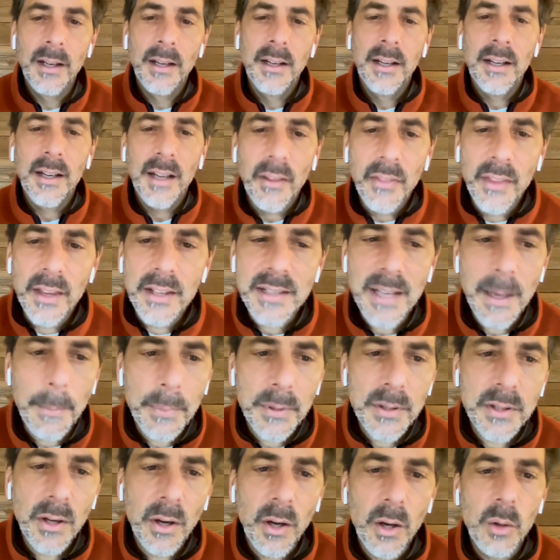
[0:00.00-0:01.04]
In this
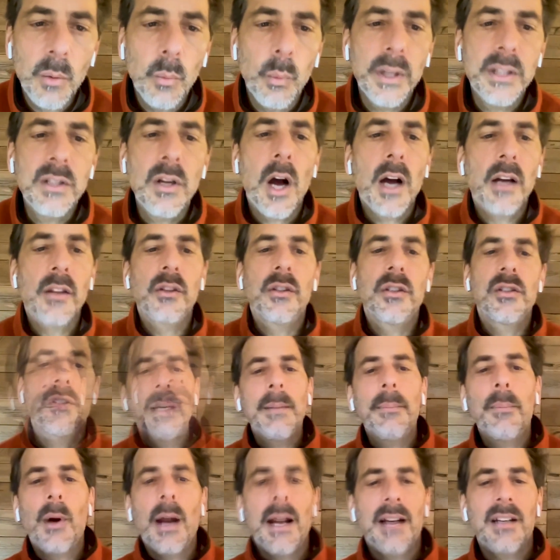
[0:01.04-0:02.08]
episode, we talk to
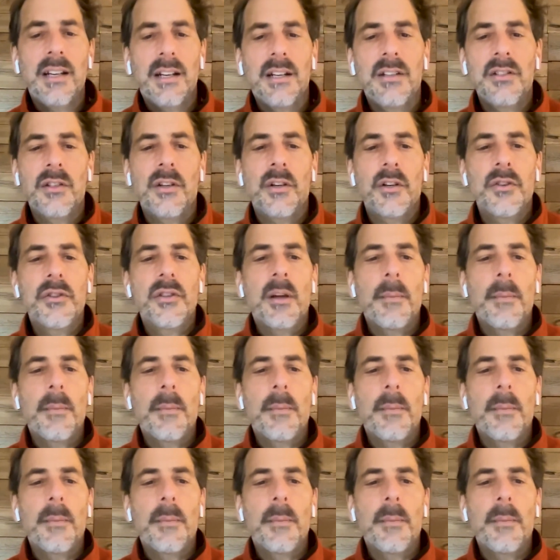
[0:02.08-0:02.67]
practitioners